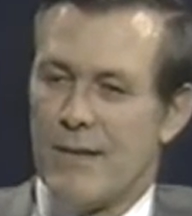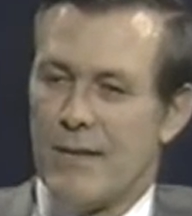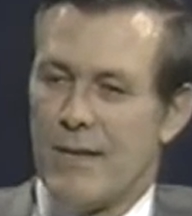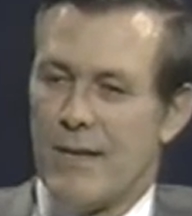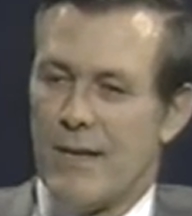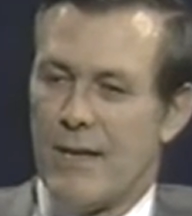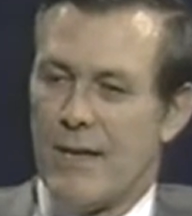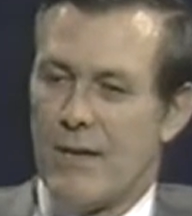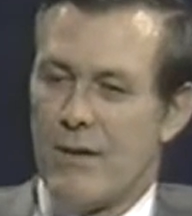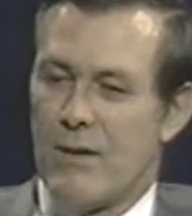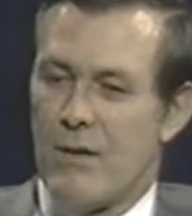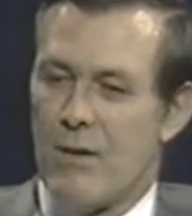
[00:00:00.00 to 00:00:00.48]

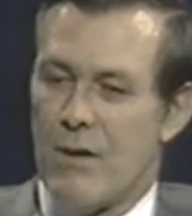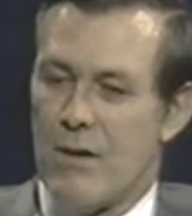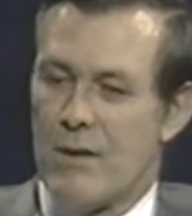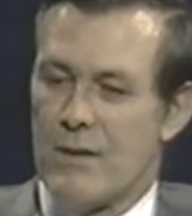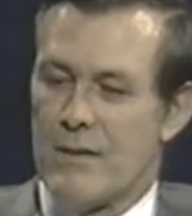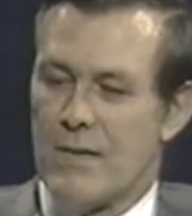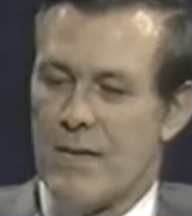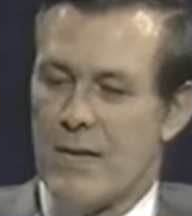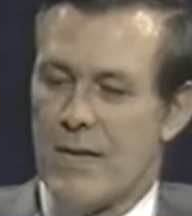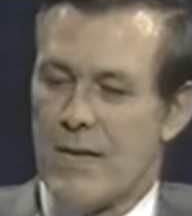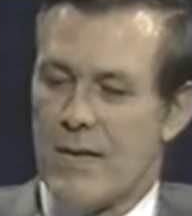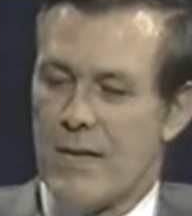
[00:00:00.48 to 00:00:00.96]
it, it
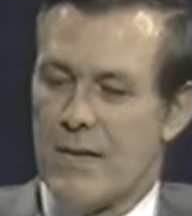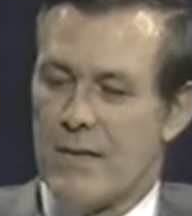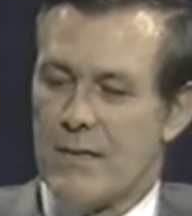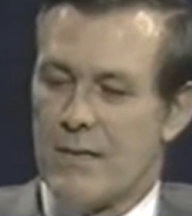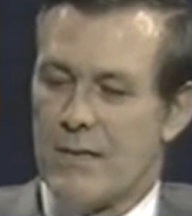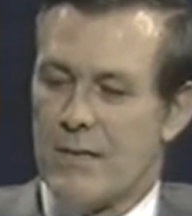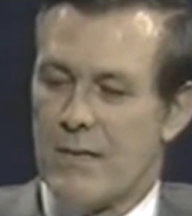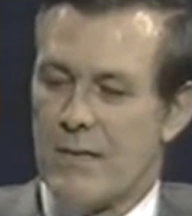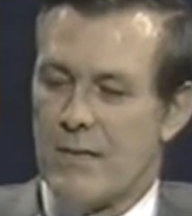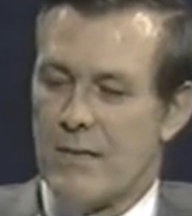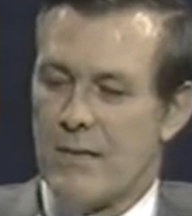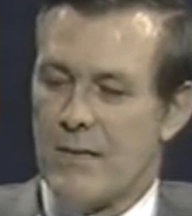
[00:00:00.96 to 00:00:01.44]
calls on us
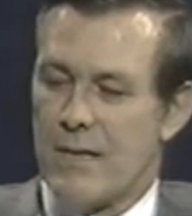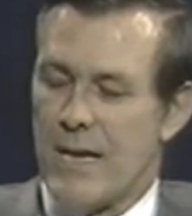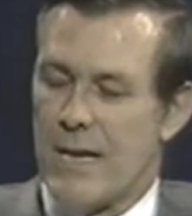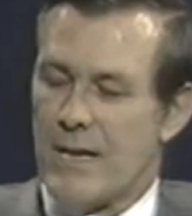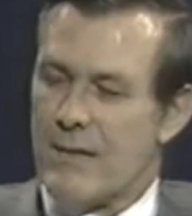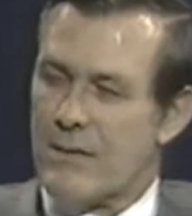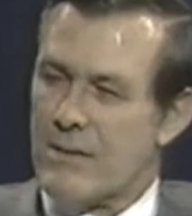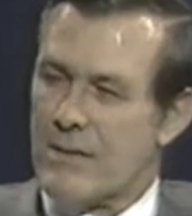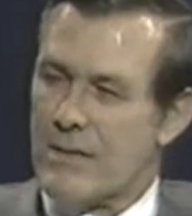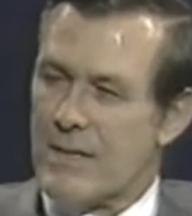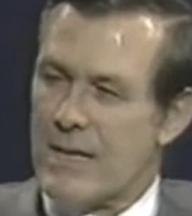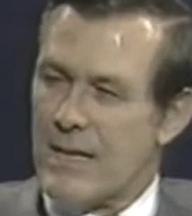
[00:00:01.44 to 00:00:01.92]
to, to
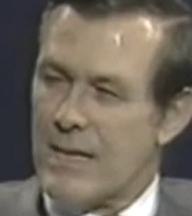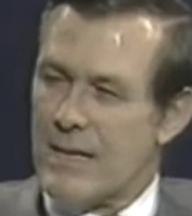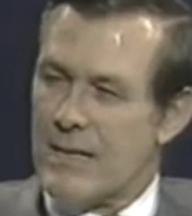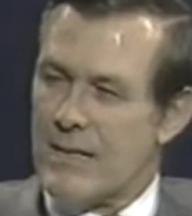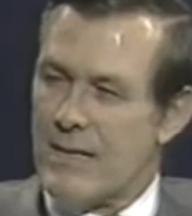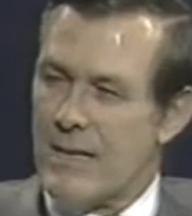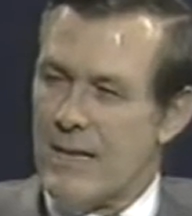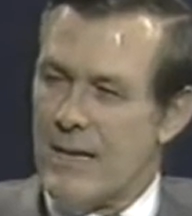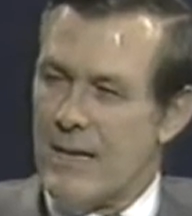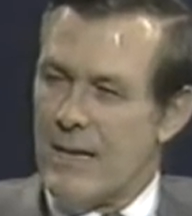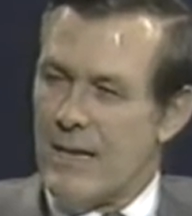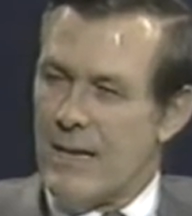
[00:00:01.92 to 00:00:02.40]

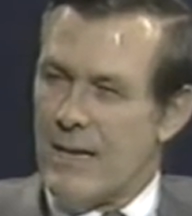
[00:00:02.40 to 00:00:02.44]
exercise